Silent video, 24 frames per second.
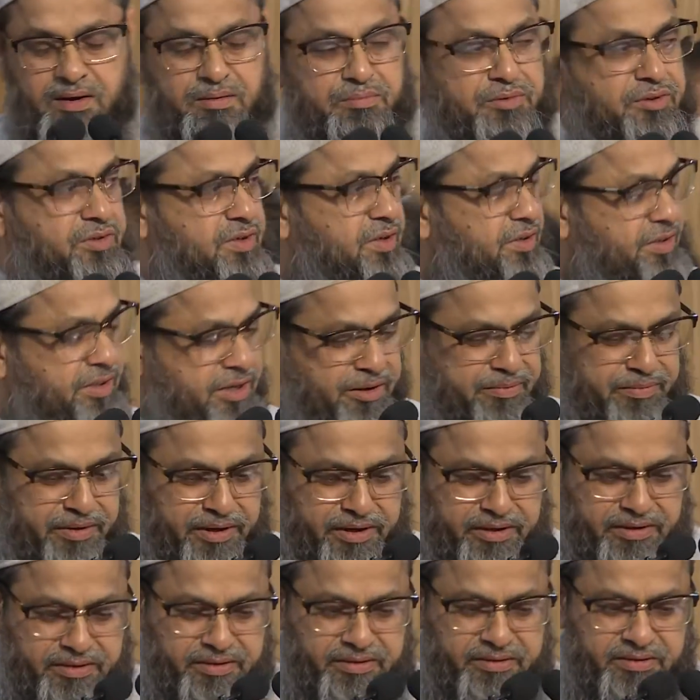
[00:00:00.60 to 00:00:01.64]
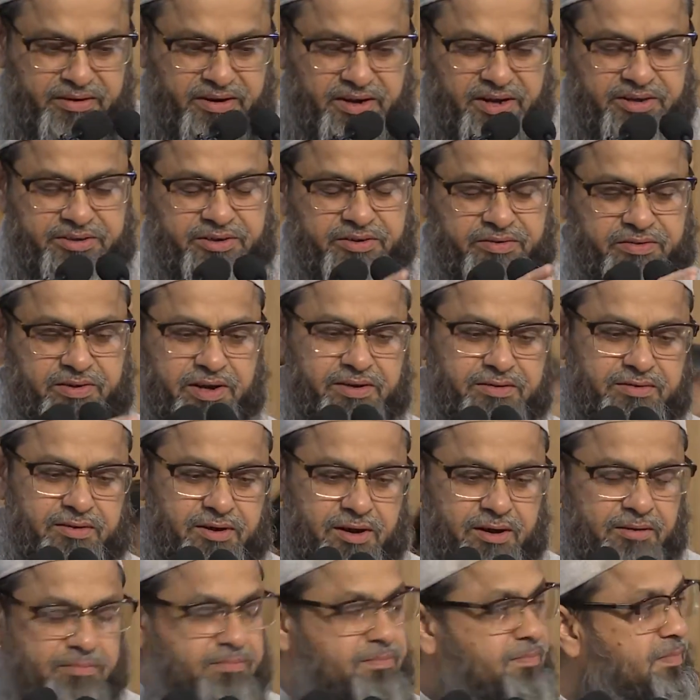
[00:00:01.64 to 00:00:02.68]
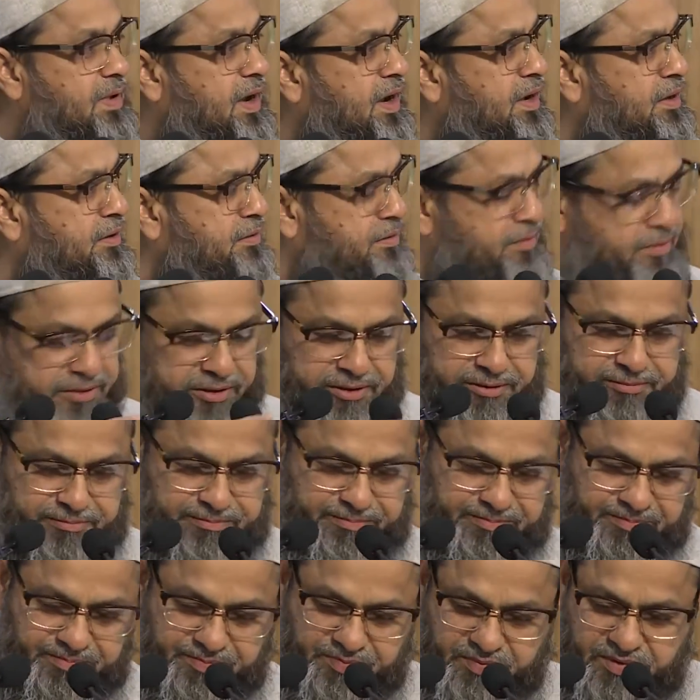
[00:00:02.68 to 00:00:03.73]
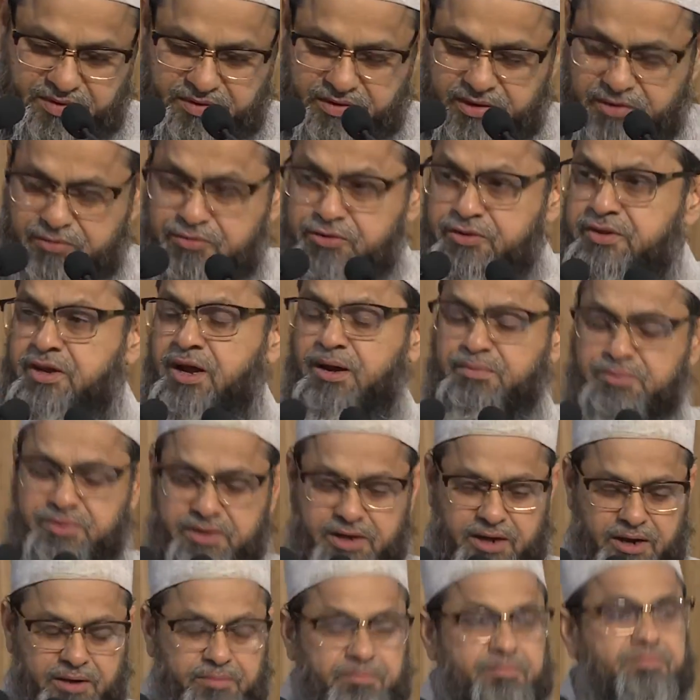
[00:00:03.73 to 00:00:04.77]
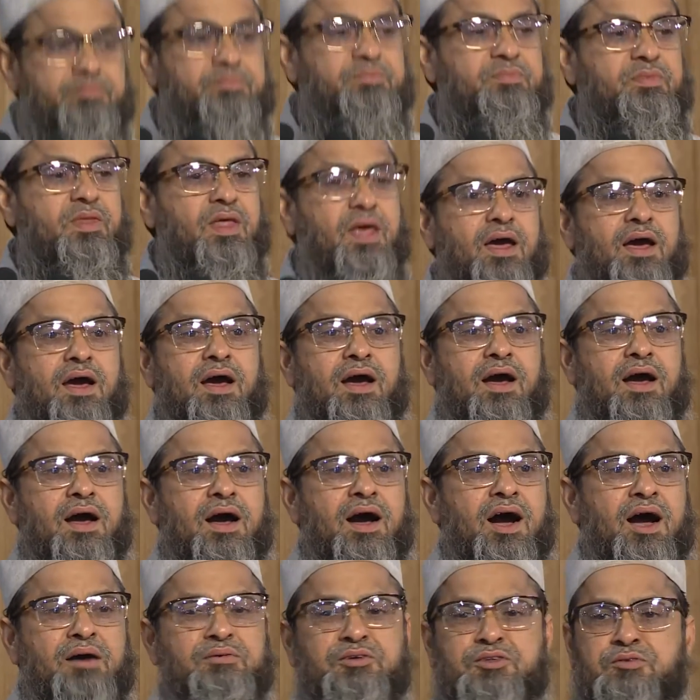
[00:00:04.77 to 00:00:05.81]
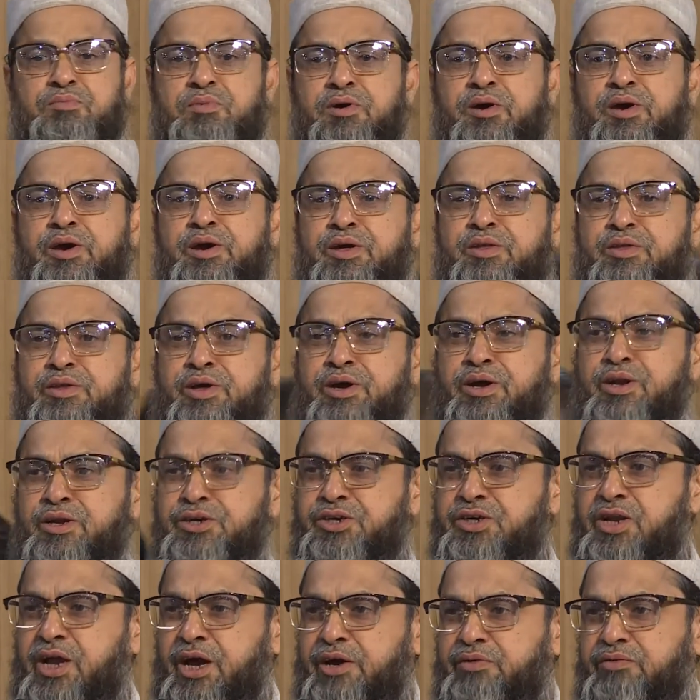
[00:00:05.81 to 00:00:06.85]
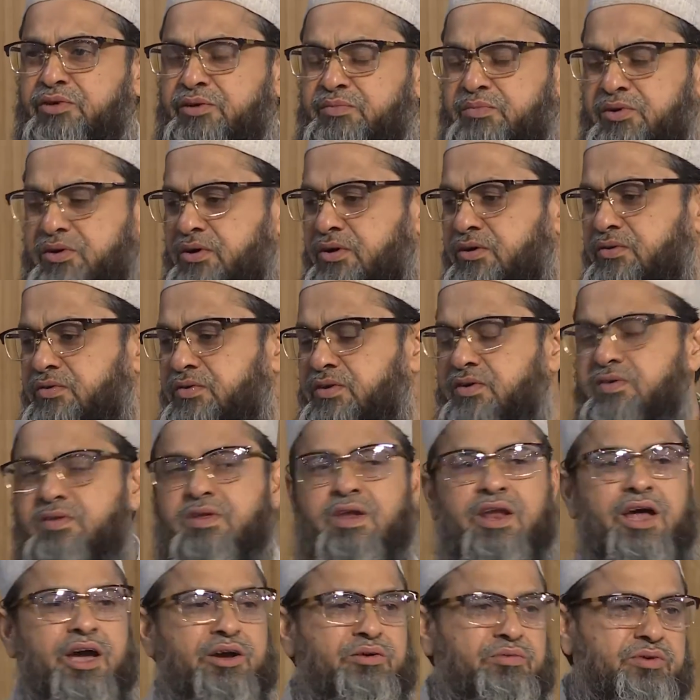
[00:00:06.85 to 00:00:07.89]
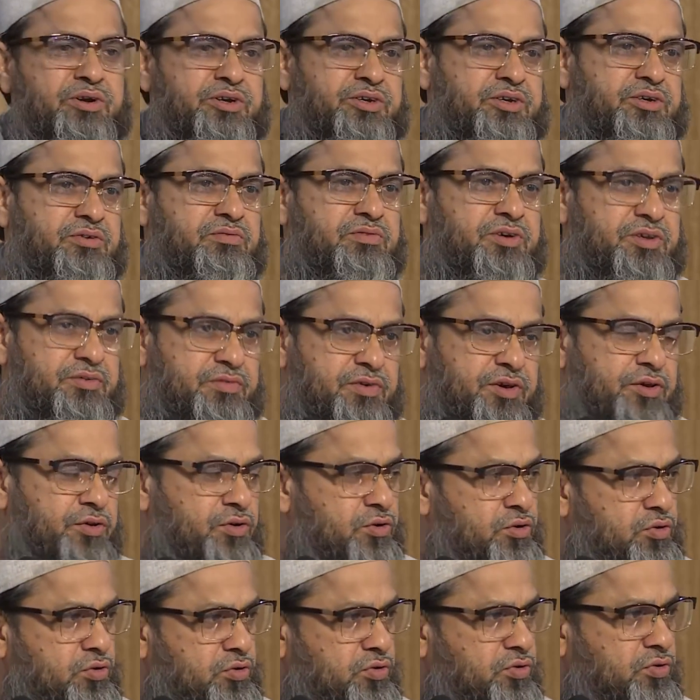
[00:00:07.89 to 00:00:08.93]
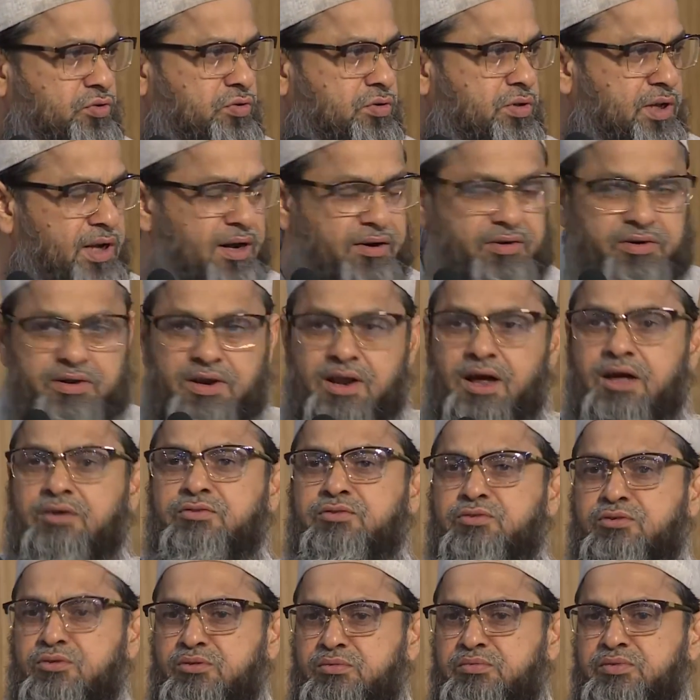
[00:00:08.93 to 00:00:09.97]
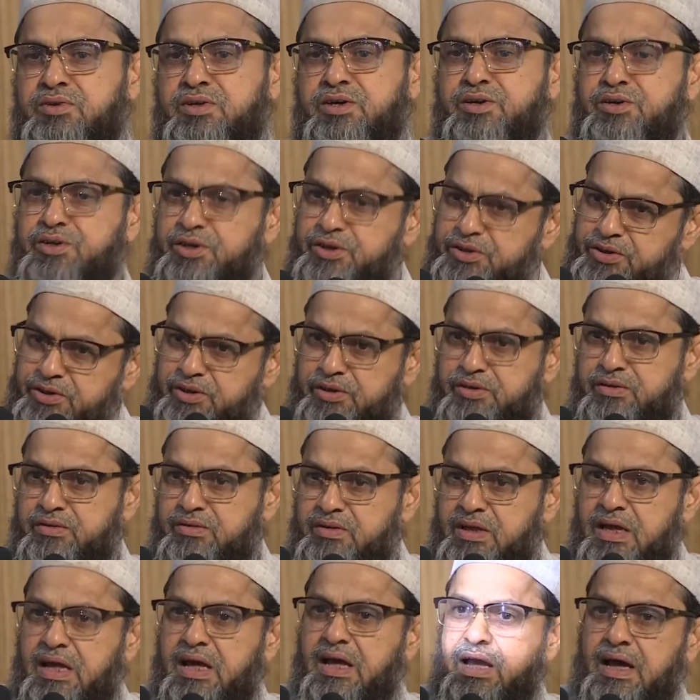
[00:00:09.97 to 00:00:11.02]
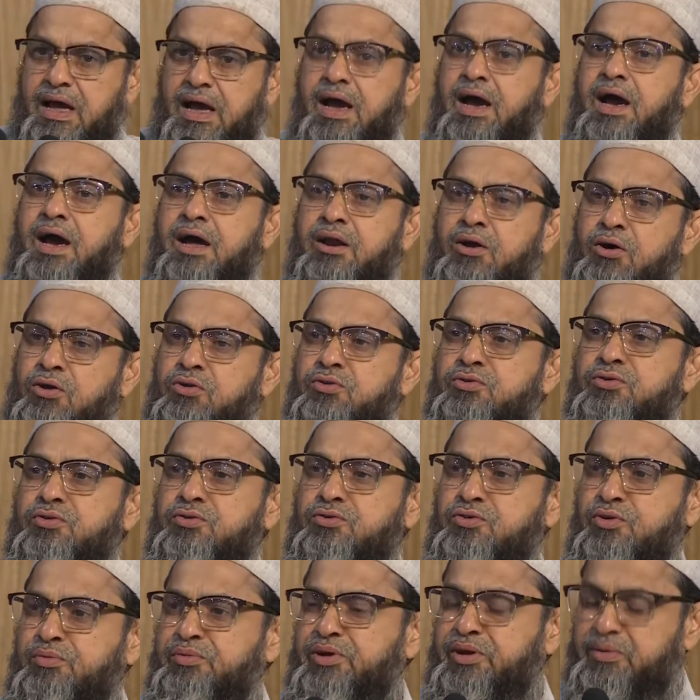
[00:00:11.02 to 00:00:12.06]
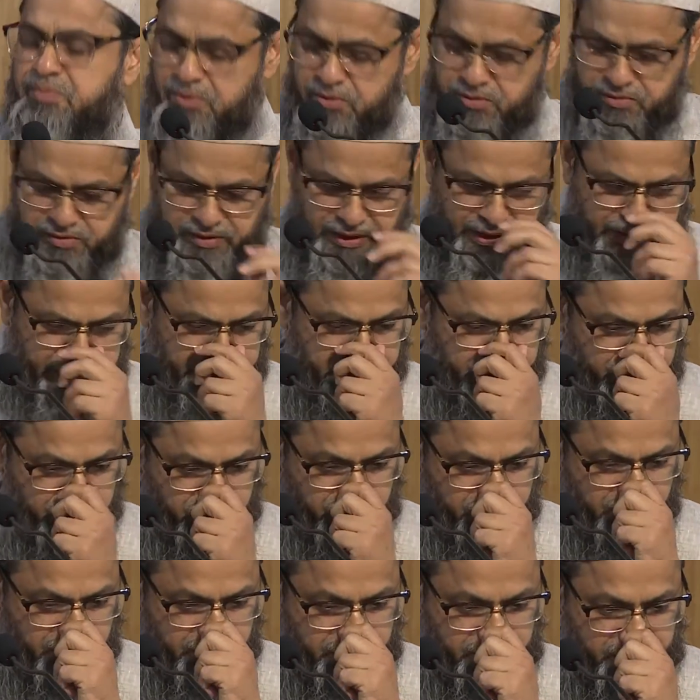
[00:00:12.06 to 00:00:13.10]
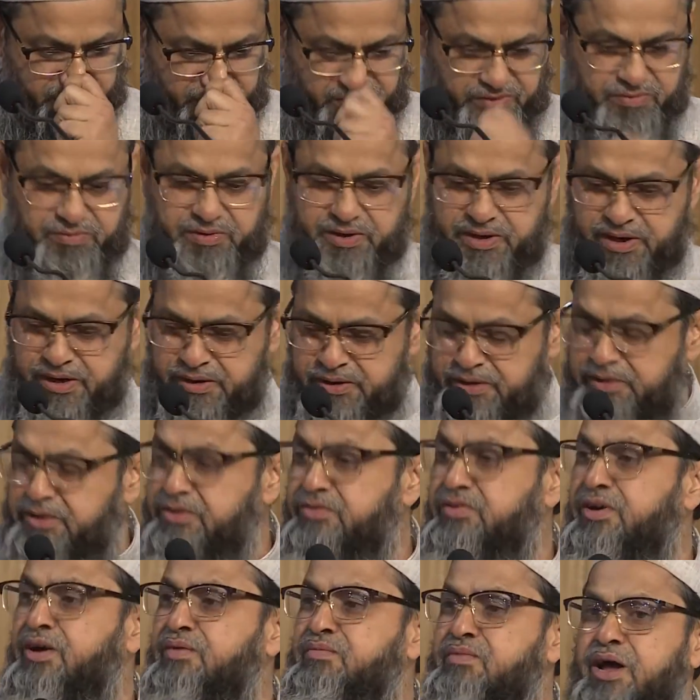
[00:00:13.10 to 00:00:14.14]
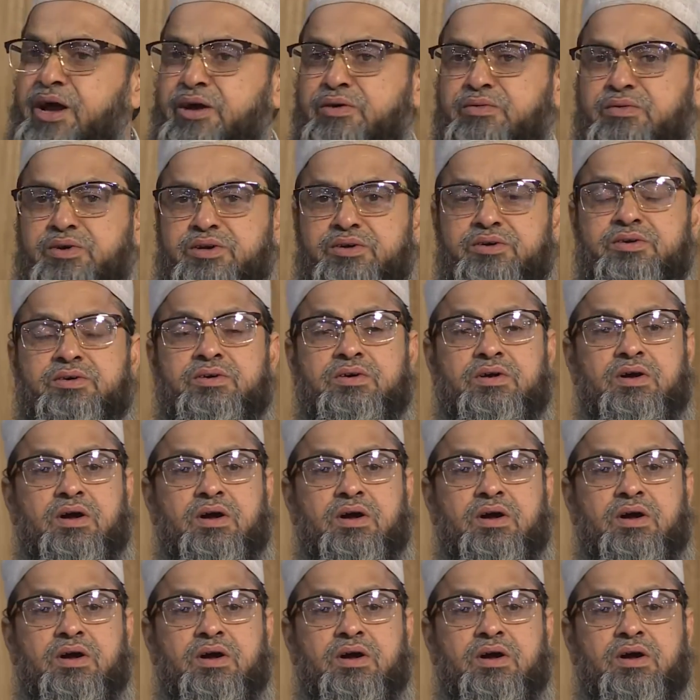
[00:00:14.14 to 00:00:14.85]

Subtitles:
Mr. Chairman, Ajit Sahab and Zafar Islam Sahab, I am speaking in the English language because this is the language which we use in our classrooms in teaching, and also so many books and newspapers we get in the same language.